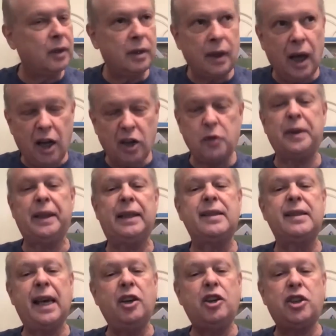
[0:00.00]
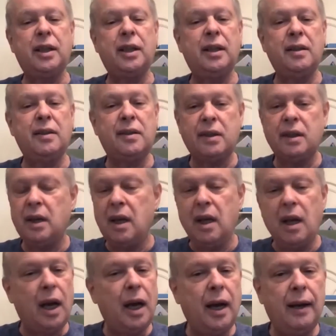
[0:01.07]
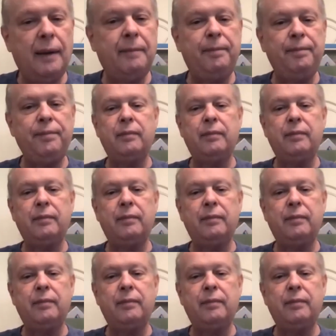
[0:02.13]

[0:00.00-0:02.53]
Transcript: hospitalizations, uh,